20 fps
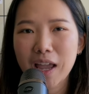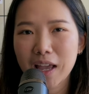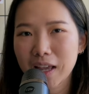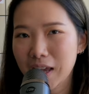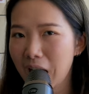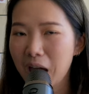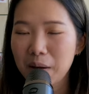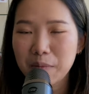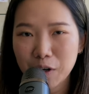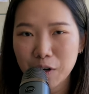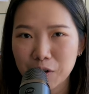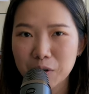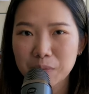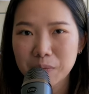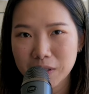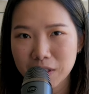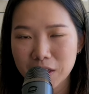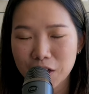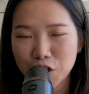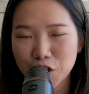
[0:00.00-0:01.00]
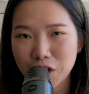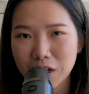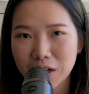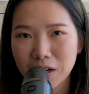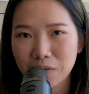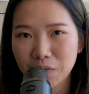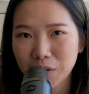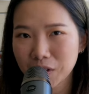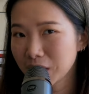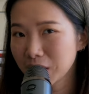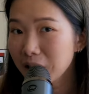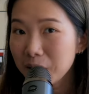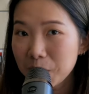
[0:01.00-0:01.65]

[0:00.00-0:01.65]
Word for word: a cabin crew position with